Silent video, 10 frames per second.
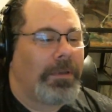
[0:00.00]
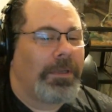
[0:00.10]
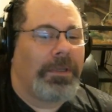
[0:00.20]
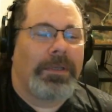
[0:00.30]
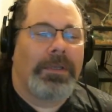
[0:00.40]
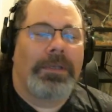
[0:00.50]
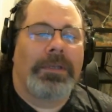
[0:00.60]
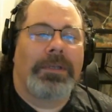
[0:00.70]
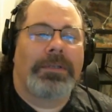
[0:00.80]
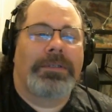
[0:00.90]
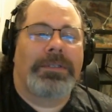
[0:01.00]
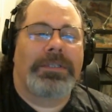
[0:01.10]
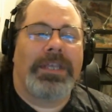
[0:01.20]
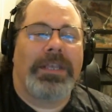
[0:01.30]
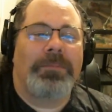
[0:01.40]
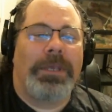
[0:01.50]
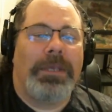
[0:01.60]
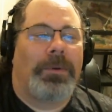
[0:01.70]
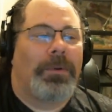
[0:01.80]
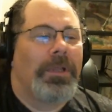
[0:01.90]
And it's the same
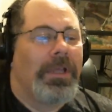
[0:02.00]
people.